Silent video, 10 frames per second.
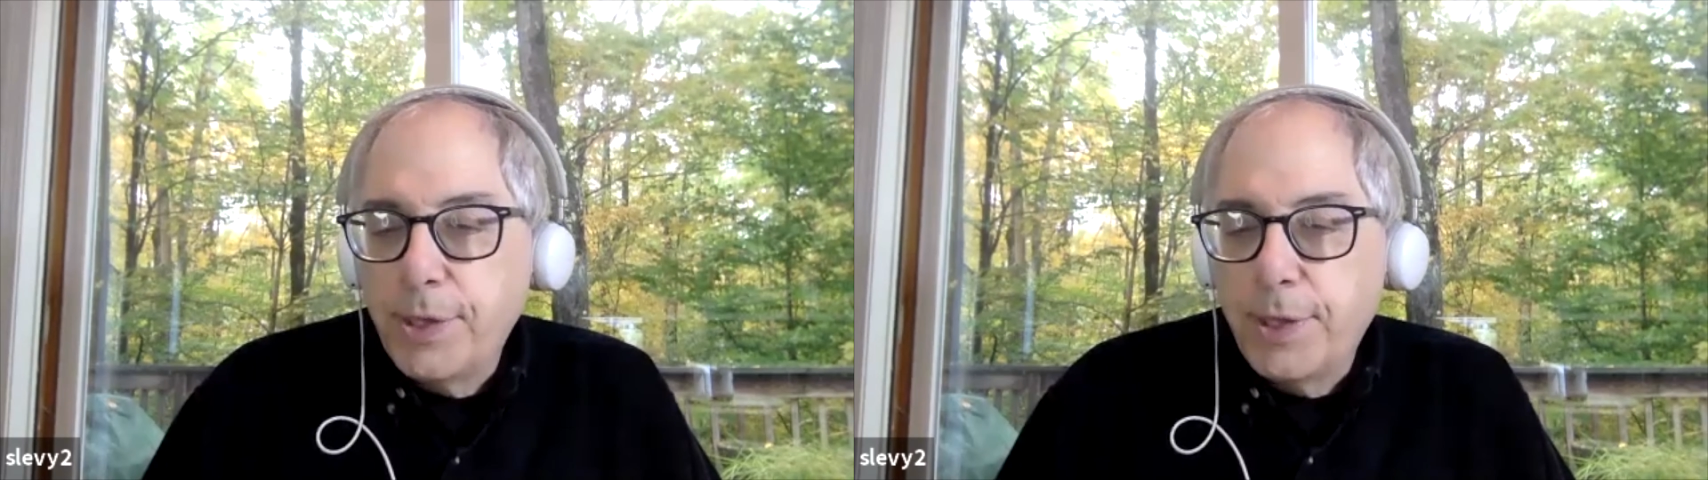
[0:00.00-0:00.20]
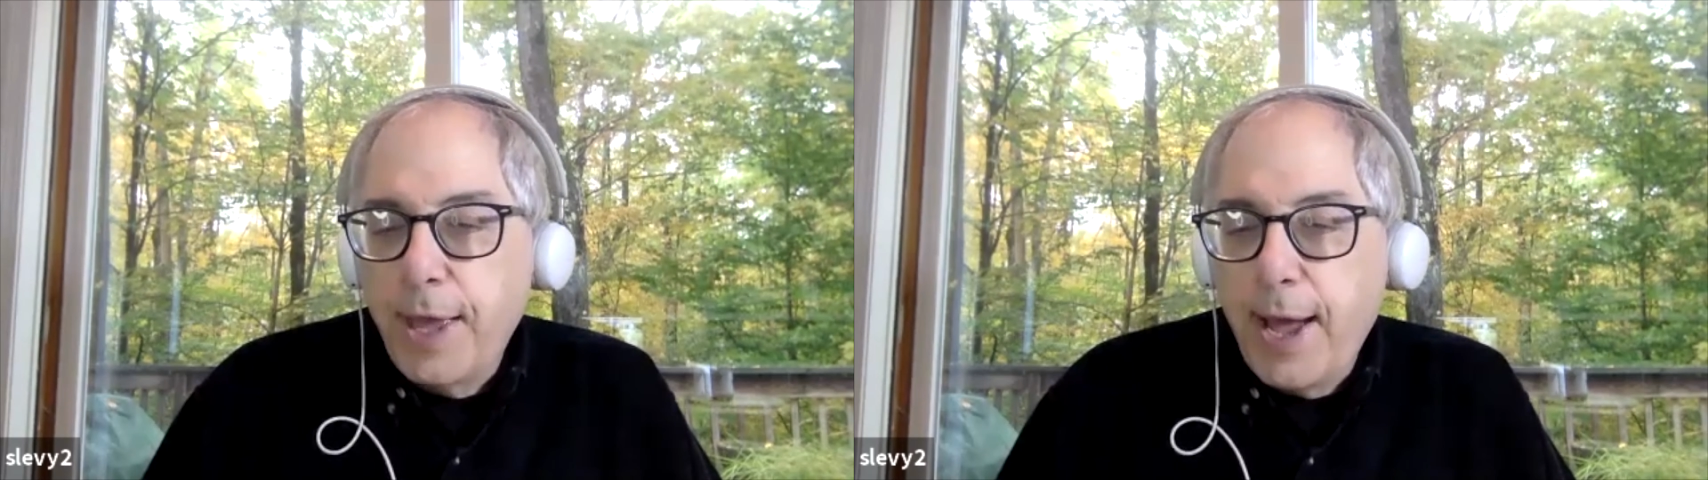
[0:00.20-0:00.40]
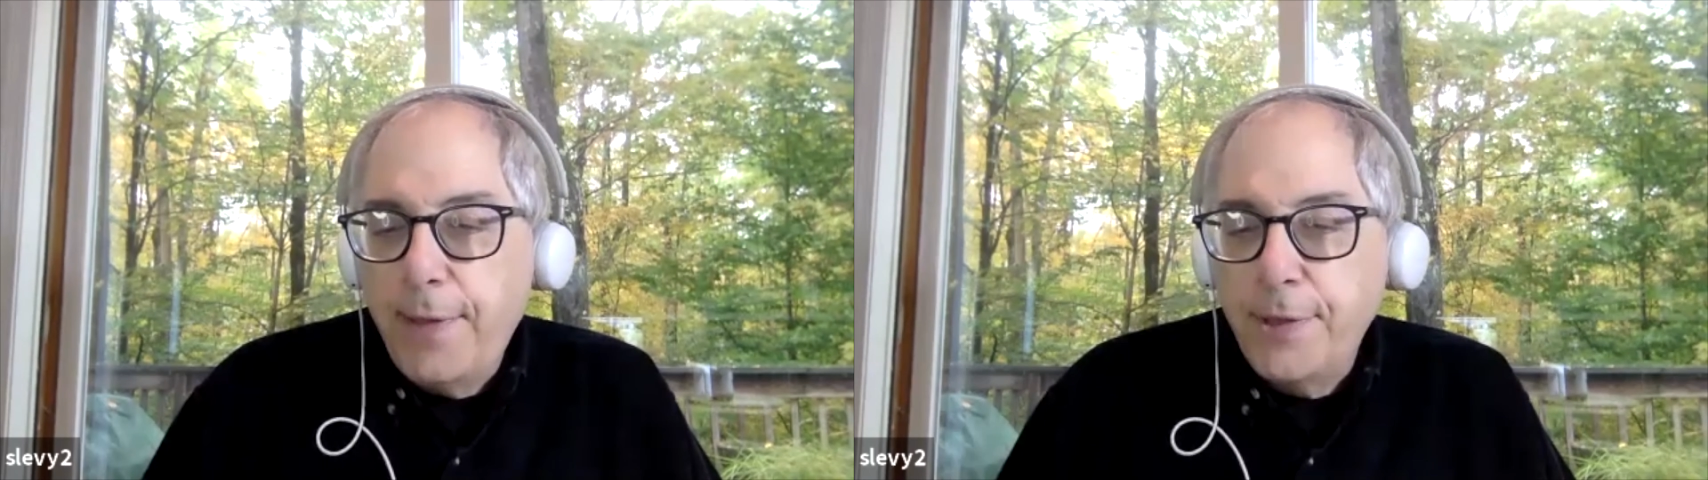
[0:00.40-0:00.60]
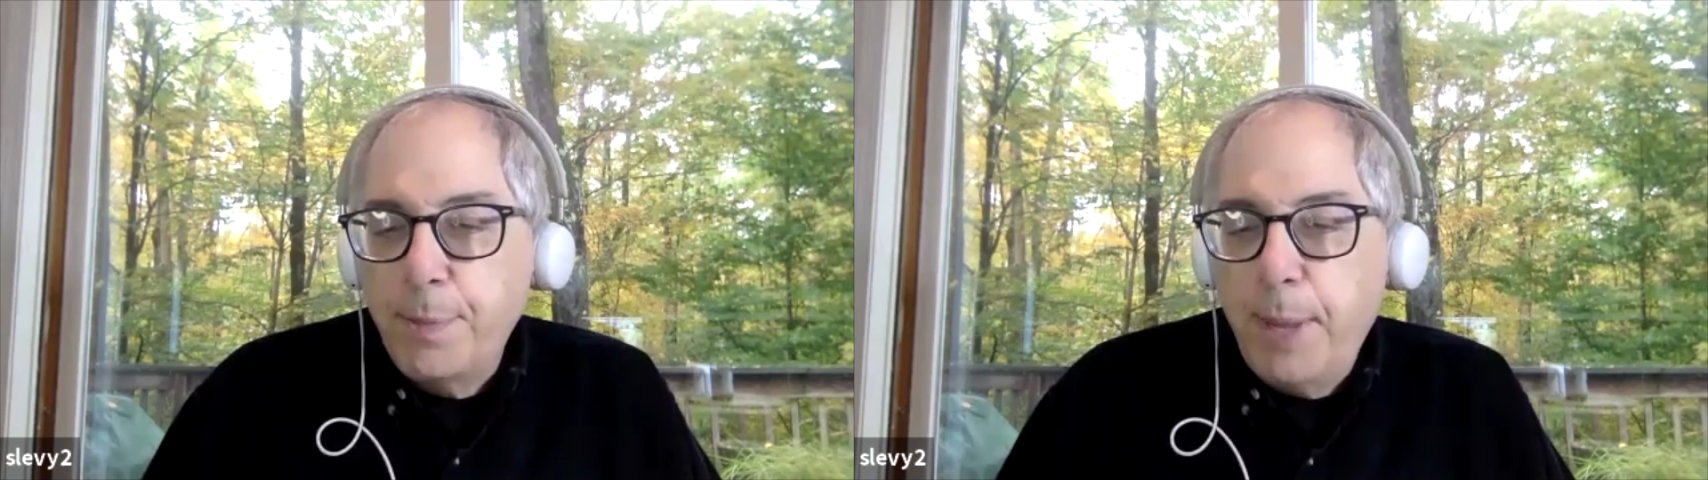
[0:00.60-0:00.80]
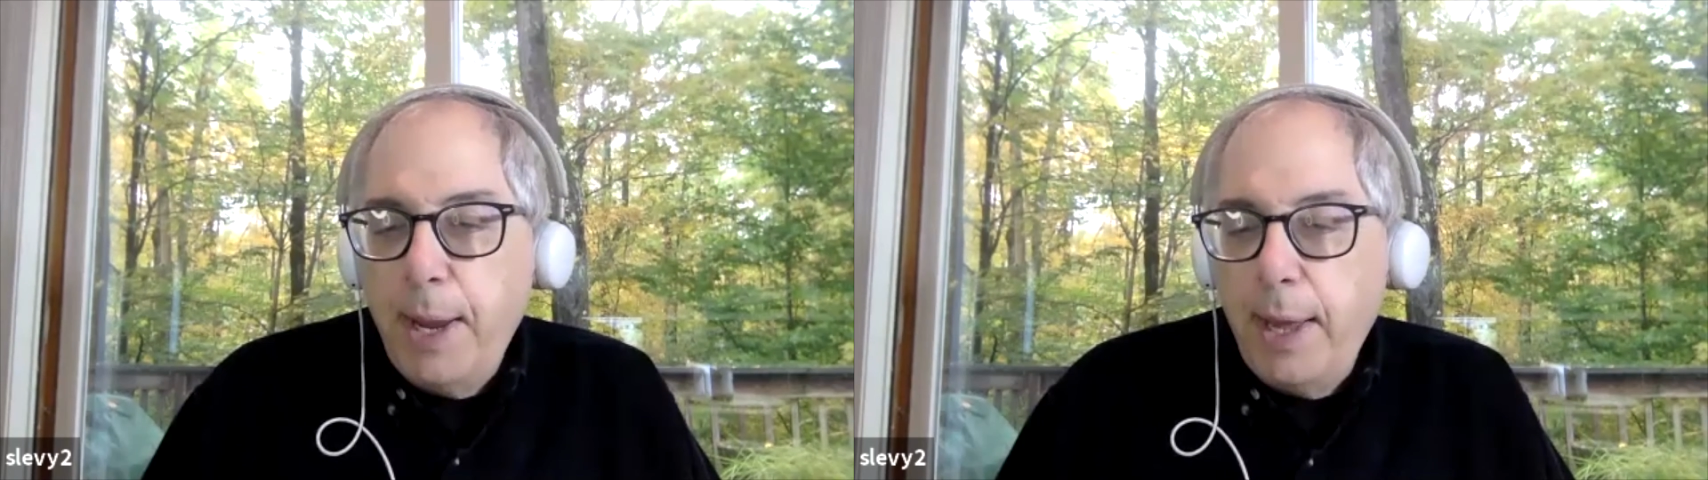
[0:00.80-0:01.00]
that they had this
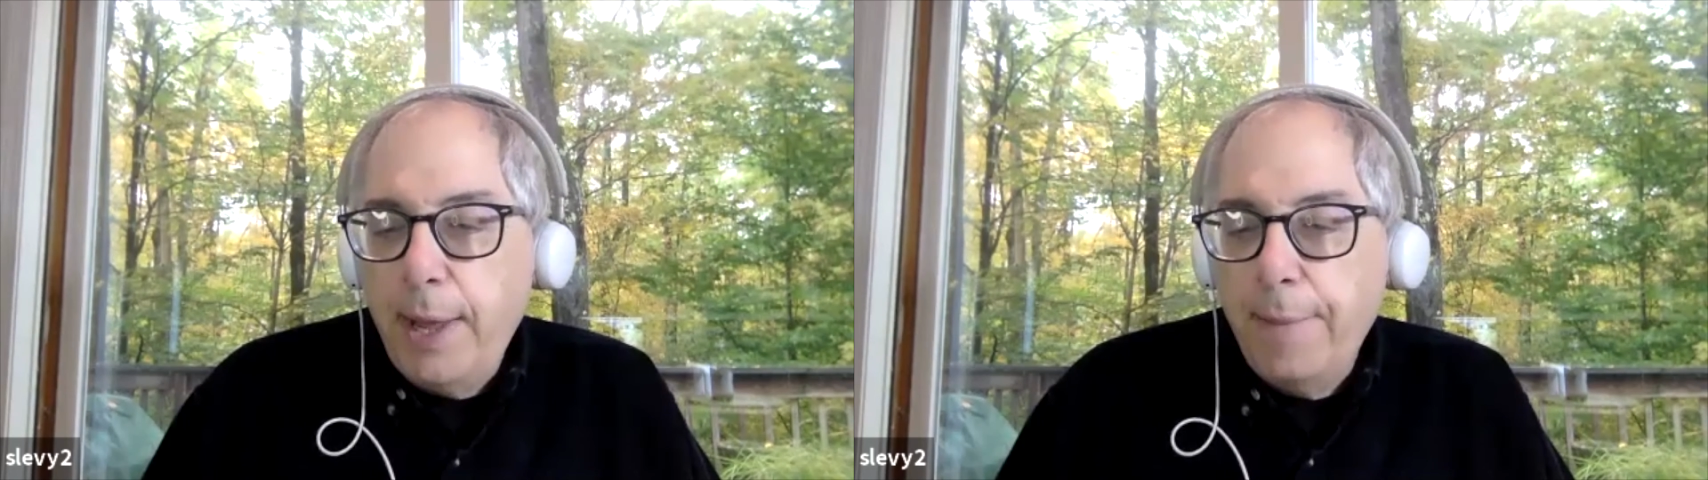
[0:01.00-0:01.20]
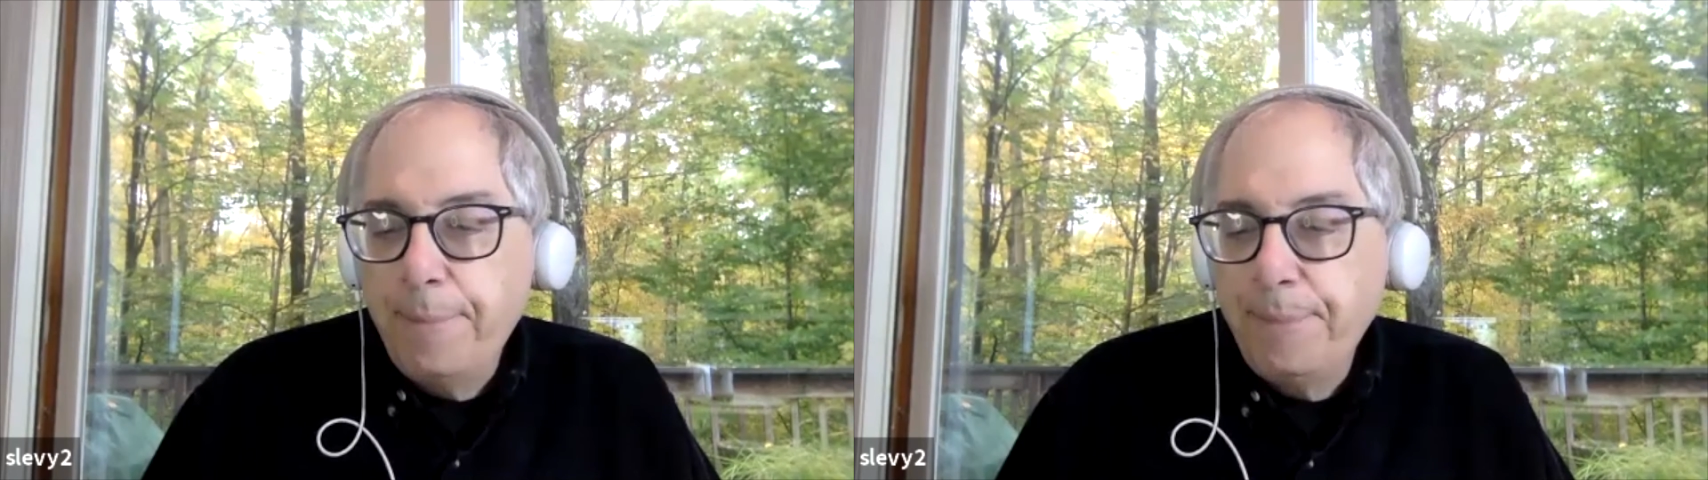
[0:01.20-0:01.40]
meeting